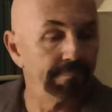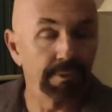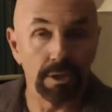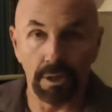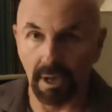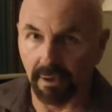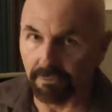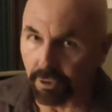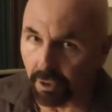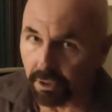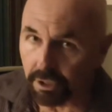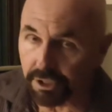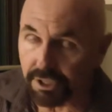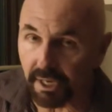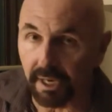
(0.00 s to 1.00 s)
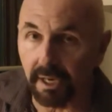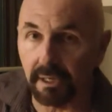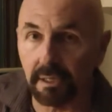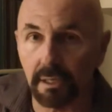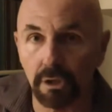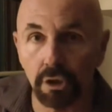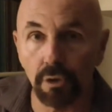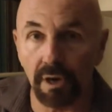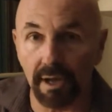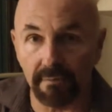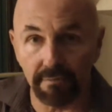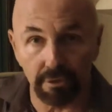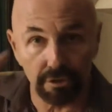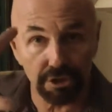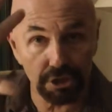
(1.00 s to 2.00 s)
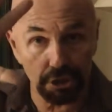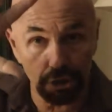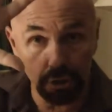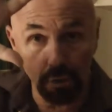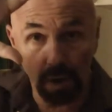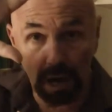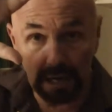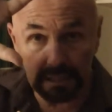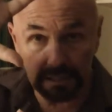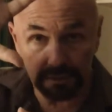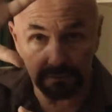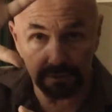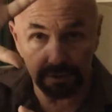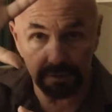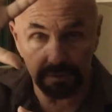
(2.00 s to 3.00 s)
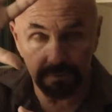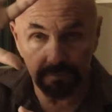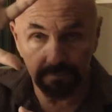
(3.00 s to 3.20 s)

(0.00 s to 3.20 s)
You have to understand you have those two octaves.